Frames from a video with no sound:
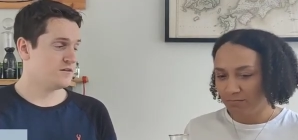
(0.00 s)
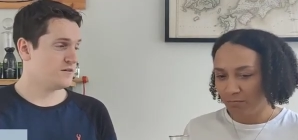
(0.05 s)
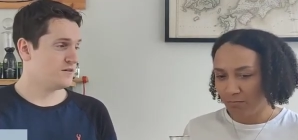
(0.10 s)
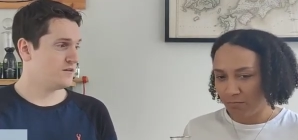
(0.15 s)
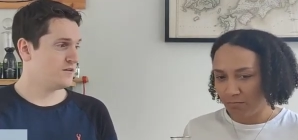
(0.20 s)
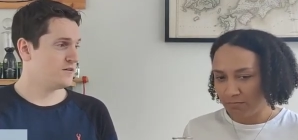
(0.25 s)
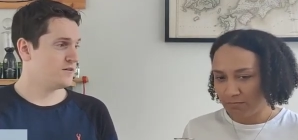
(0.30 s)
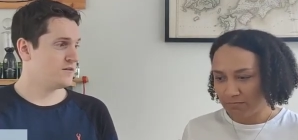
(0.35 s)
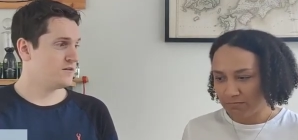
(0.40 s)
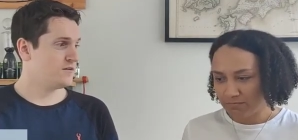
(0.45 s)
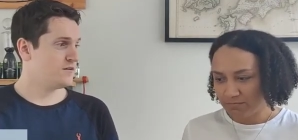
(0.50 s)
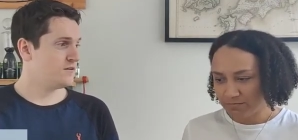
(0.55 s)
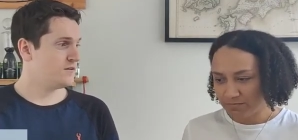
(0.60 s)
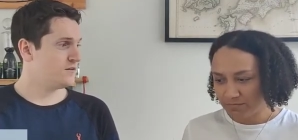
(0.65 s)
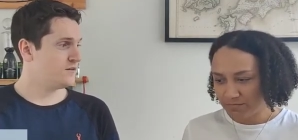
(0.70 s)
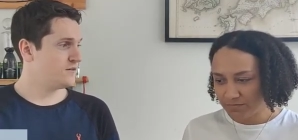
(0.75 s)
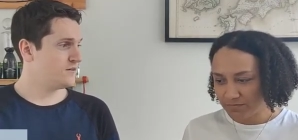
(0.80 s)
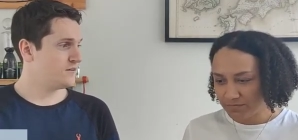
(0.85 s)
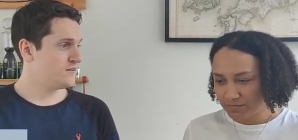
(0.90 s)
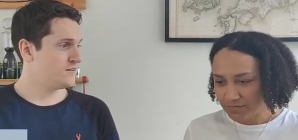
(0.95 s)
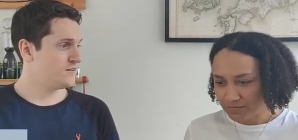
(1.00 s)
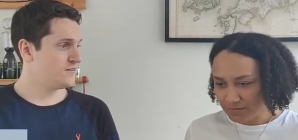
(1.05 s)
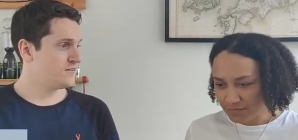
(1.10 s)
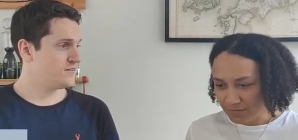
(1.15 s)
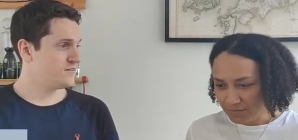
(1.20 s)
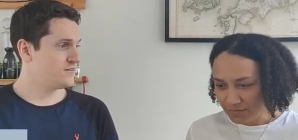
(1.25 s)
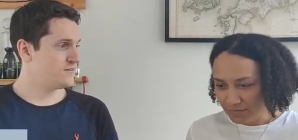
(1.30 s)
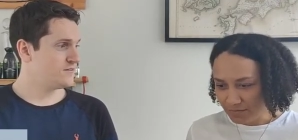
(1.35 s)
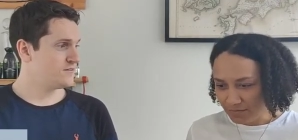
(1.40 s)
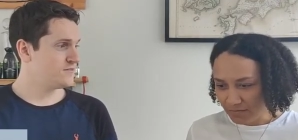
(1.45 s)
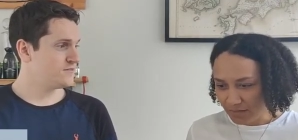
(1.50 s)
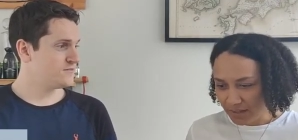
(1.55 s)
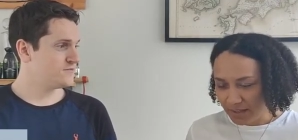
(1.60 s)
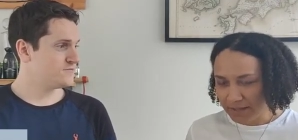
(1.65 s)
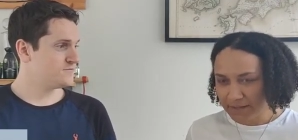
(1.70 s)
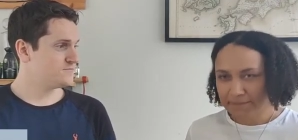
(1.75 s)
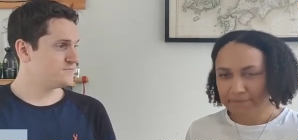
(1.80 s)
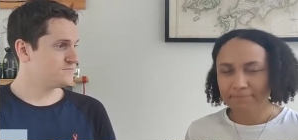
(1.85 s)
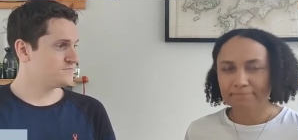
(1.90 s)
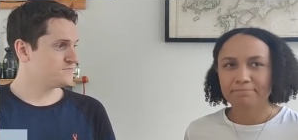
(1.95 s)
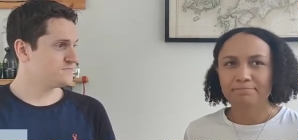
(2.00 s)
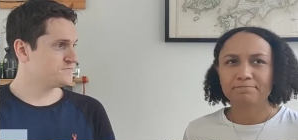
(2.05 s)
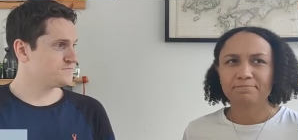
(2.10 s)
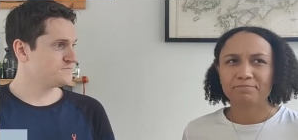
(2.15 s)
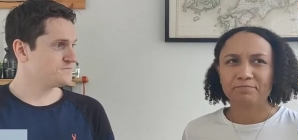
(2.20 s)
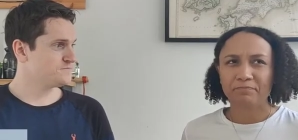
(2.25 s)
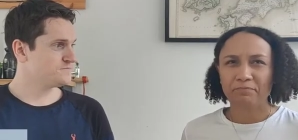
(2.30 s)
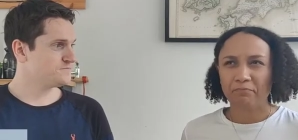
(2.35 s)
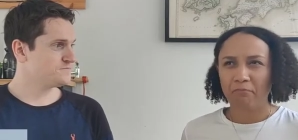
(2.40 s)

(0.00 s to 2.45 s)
(no one is talking)